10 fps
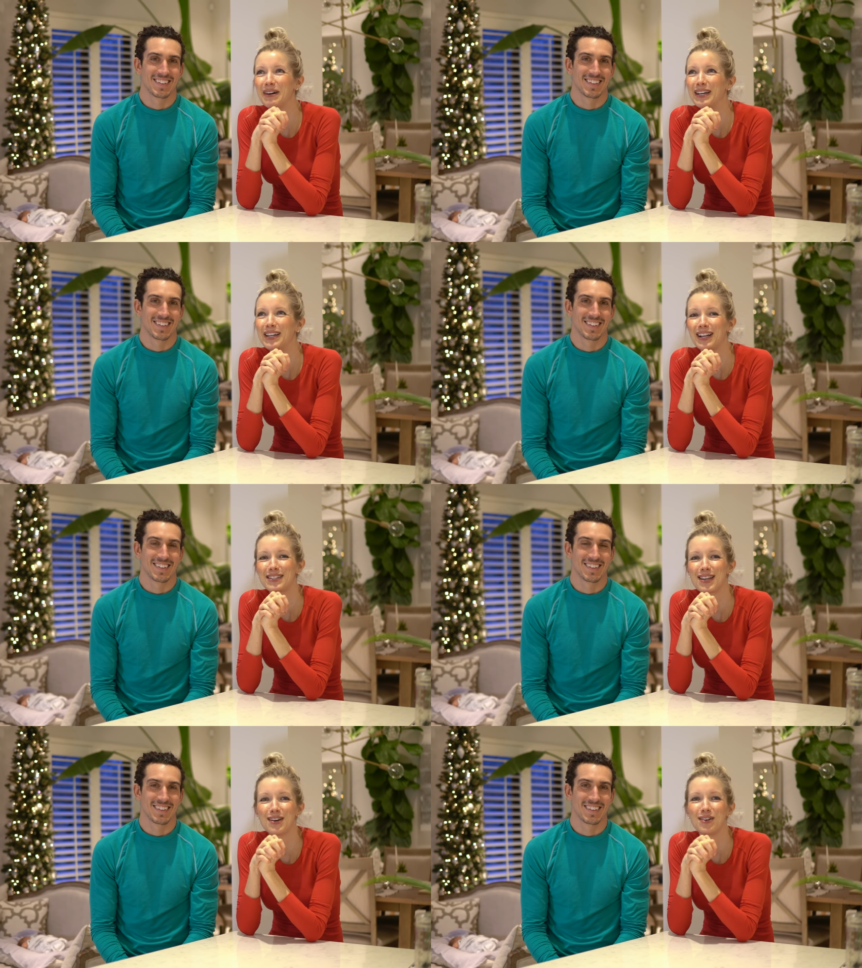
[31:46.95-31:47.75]
Speaker 1: but I
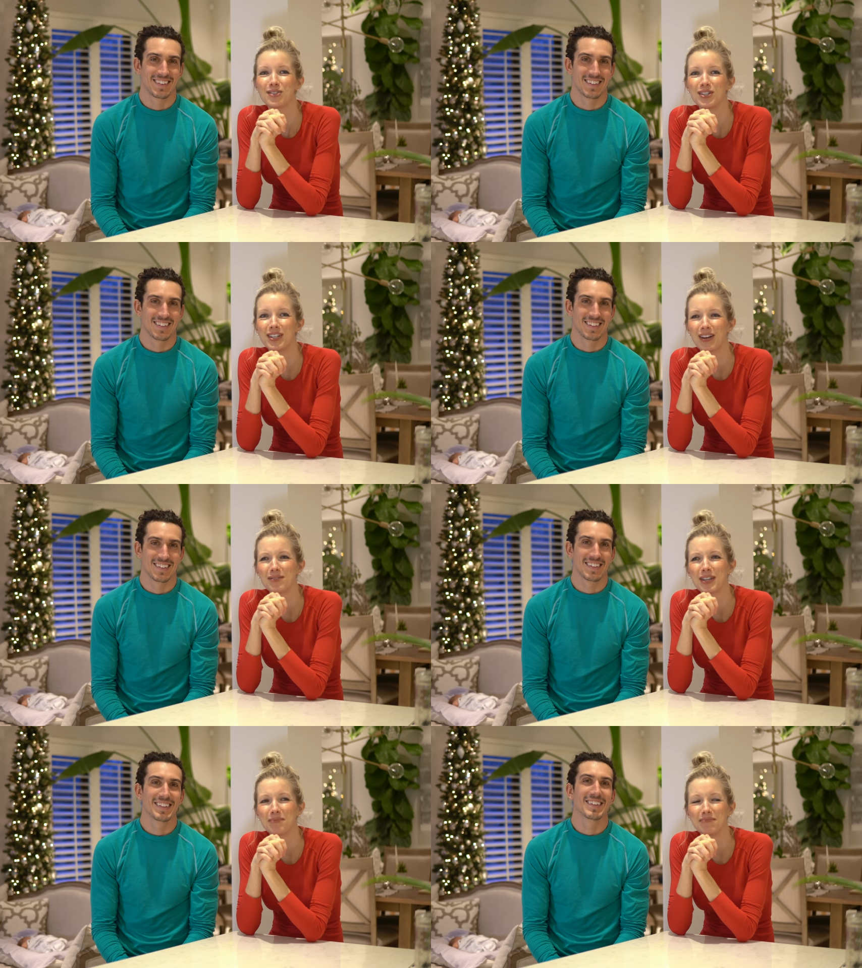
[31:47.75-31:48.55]
saw Ocean and I
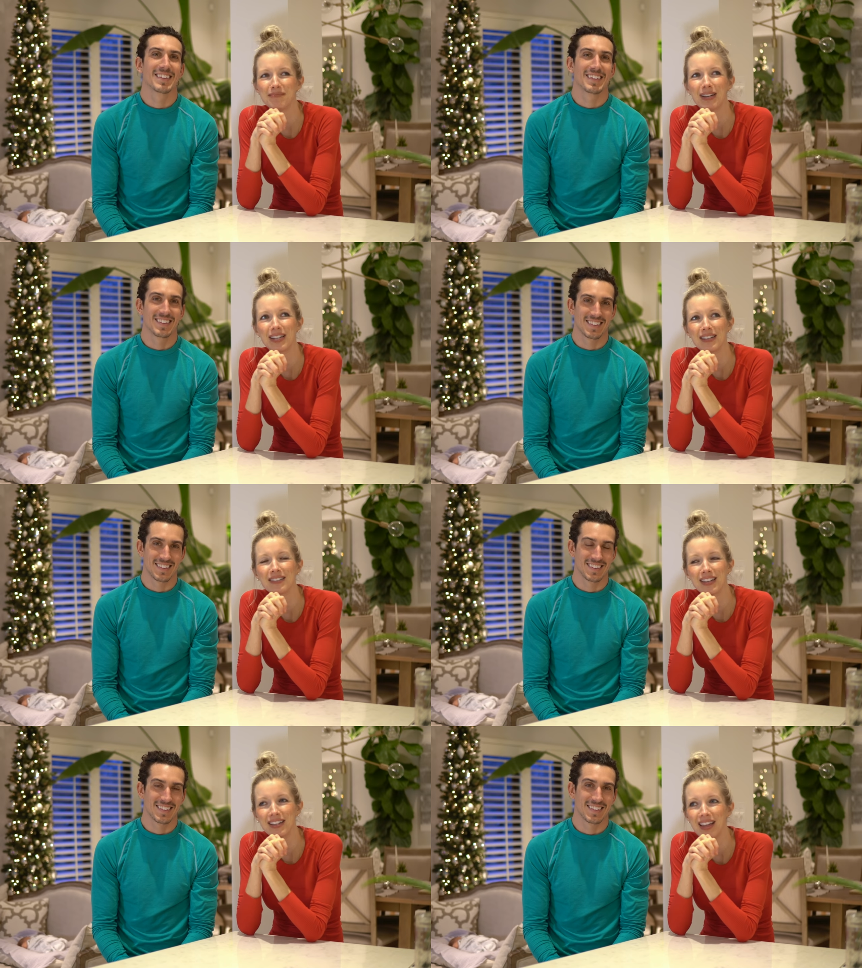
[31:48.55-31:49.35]
was like, hmm, I kind
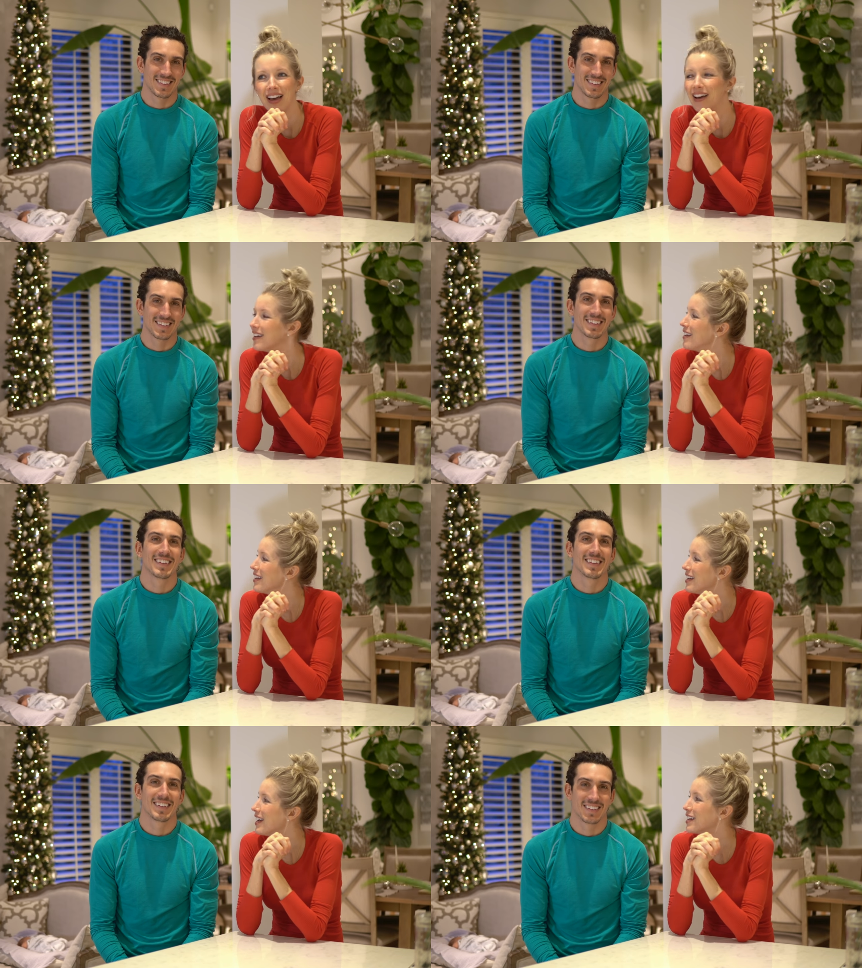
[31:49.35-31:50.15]
of like that.
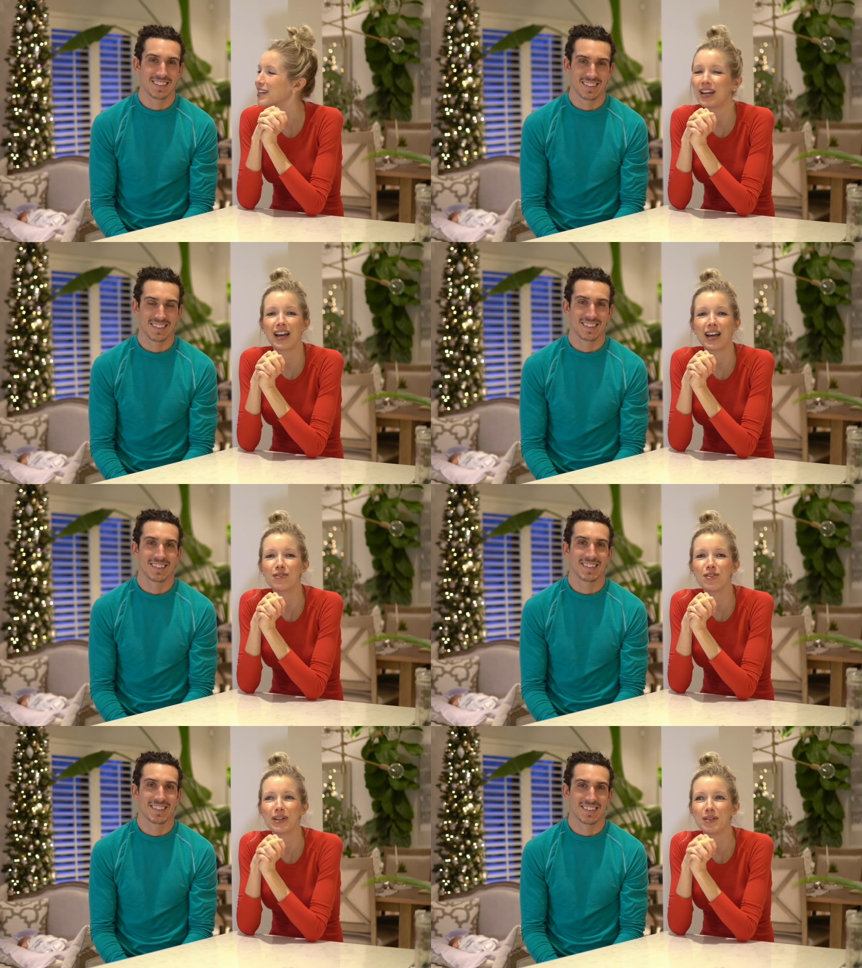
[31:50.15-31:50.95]
And I
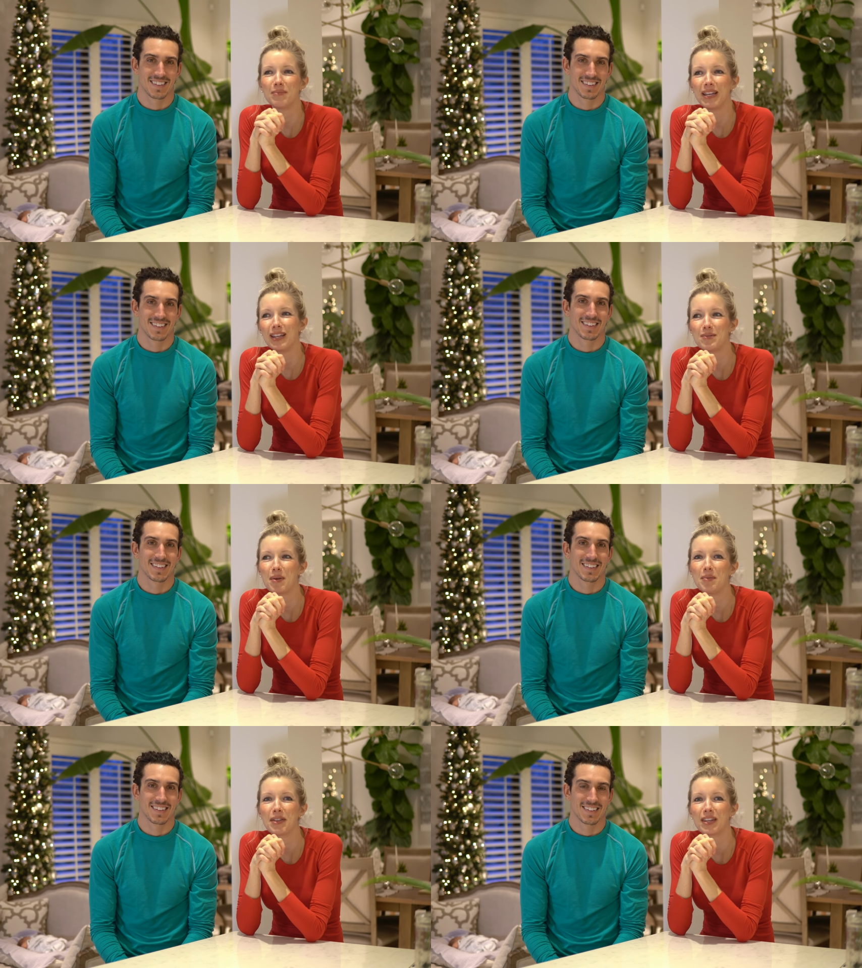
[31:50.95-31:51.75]
don't know, it immediately
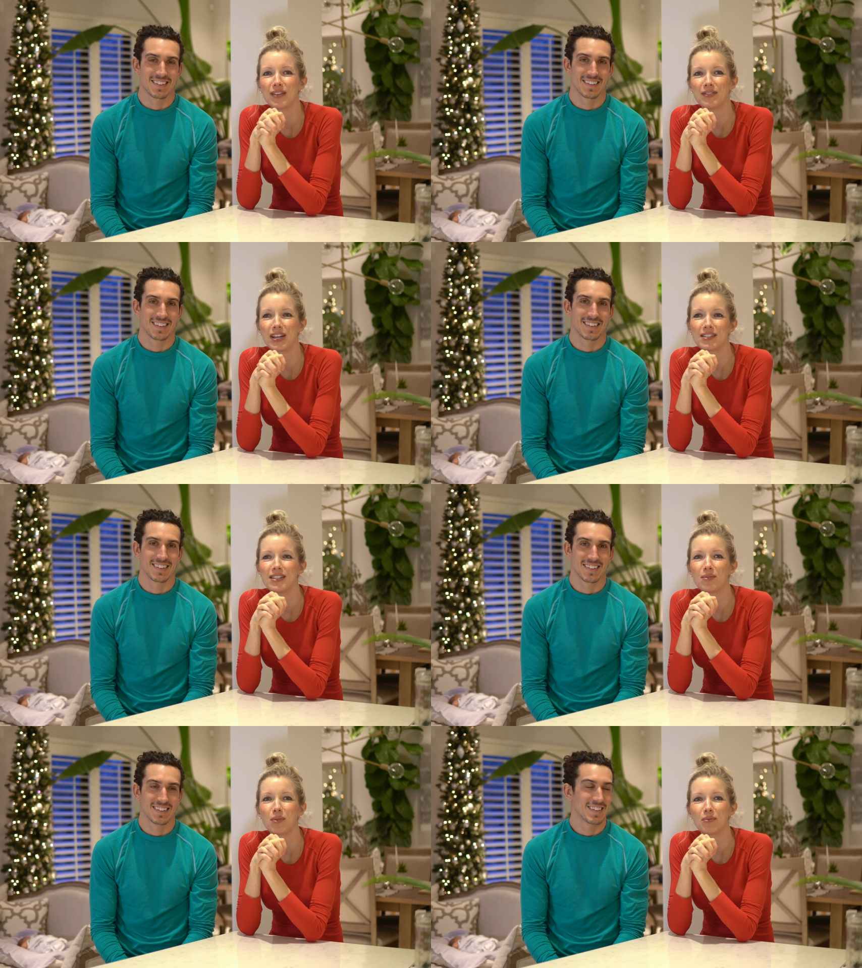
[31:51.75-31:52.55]
made me think of
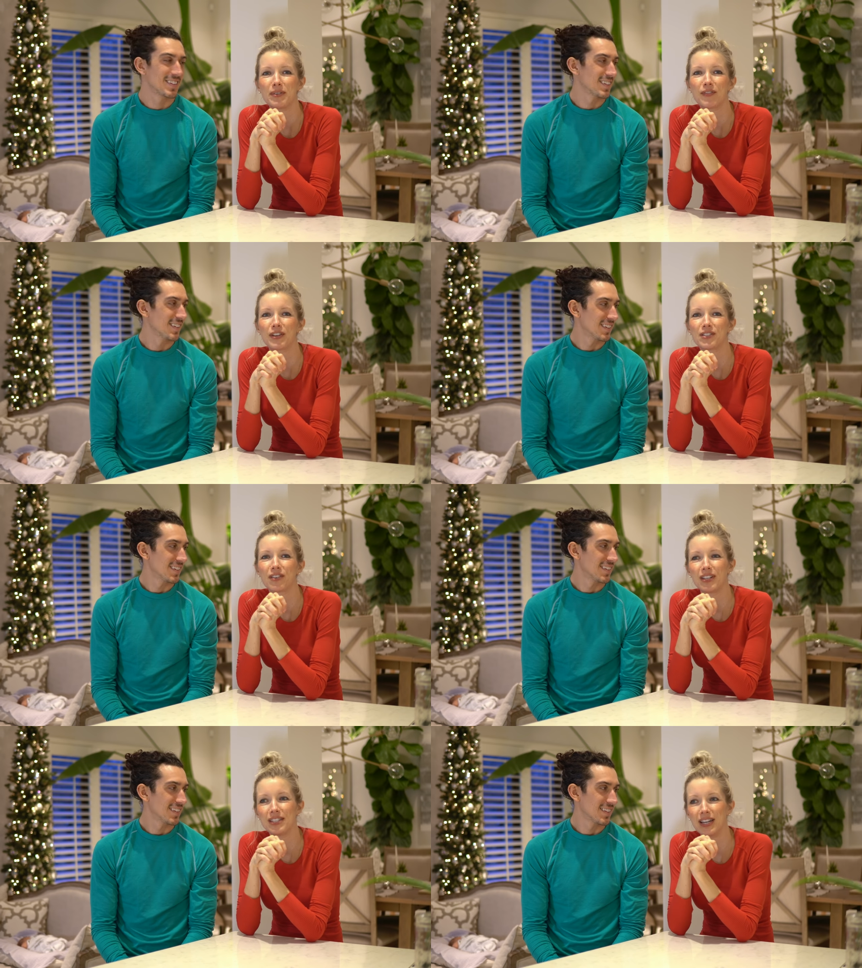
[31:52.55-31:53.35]
Dusty and when we first
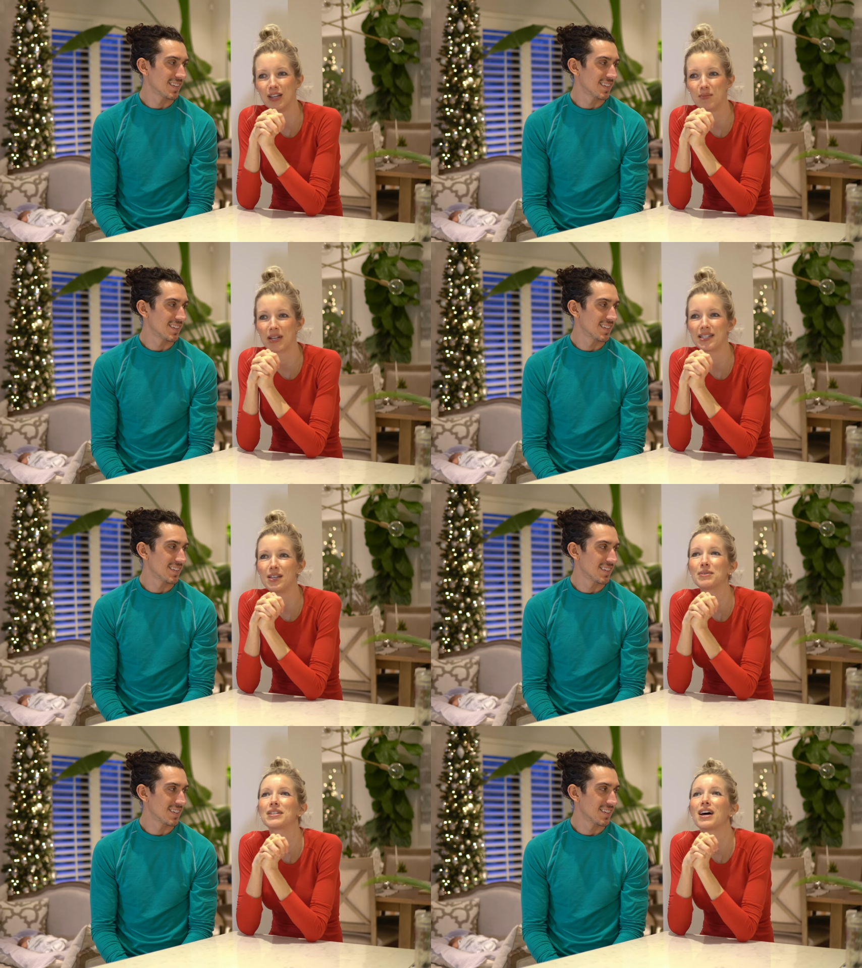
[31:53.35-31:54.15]
started dating because
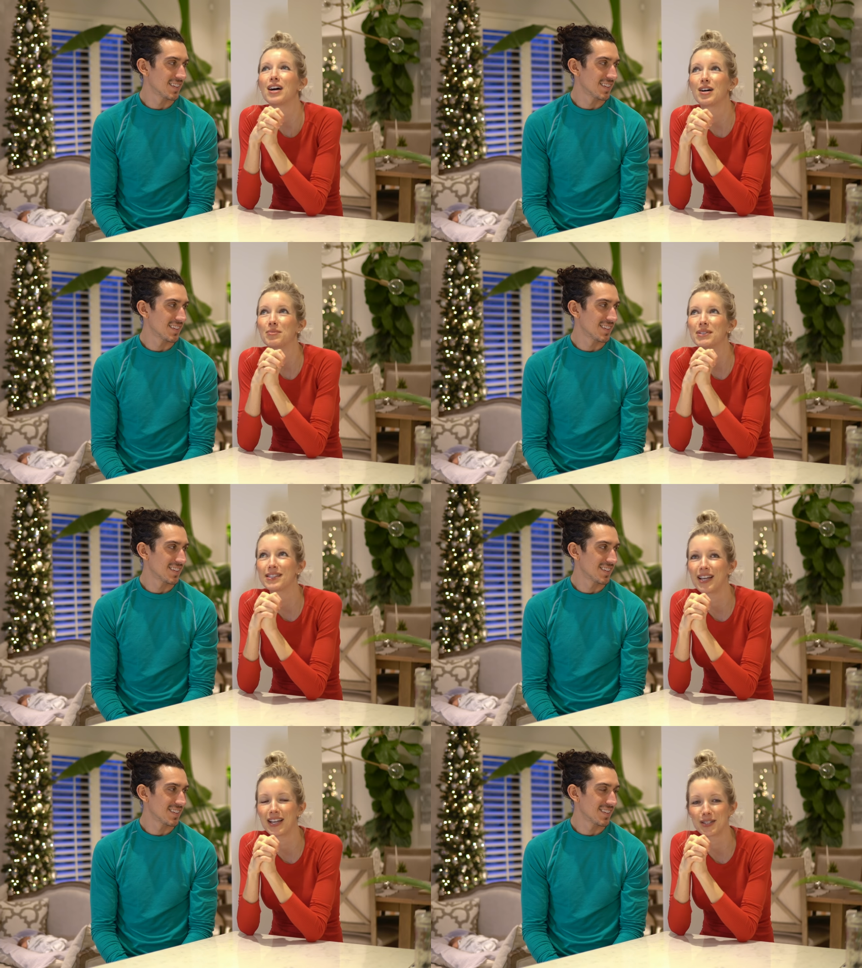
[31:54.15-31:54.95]
he was
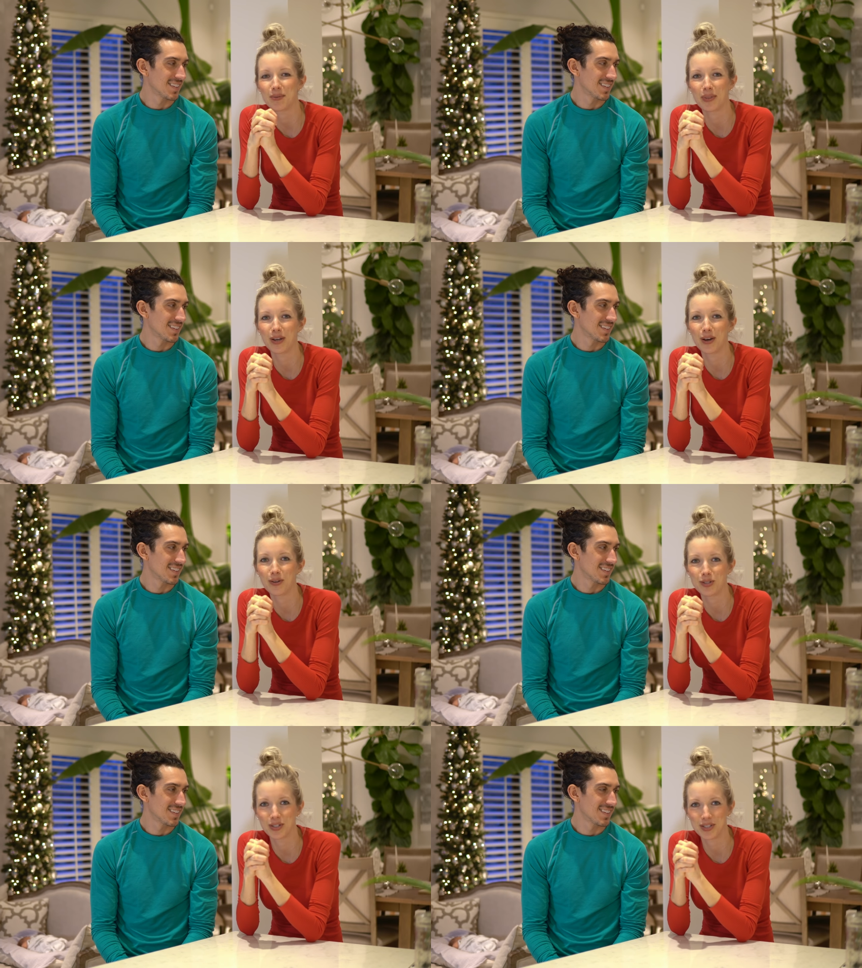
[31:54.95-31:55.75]
obsessed with the
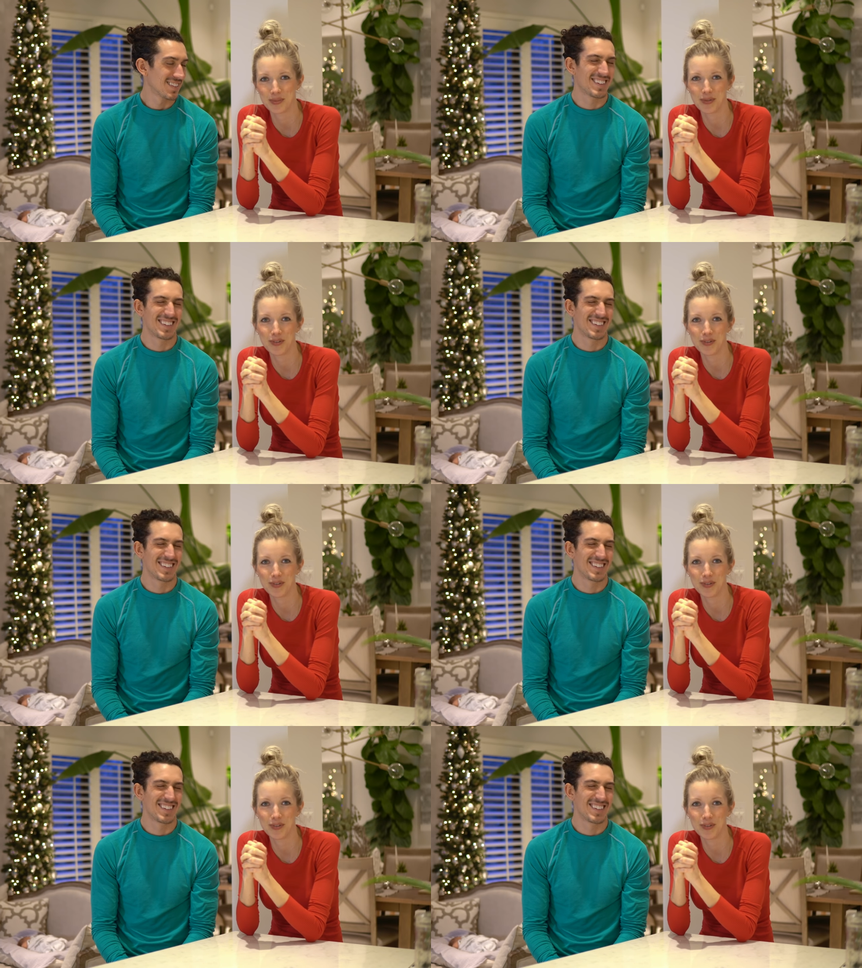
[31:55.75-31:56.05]
Oceans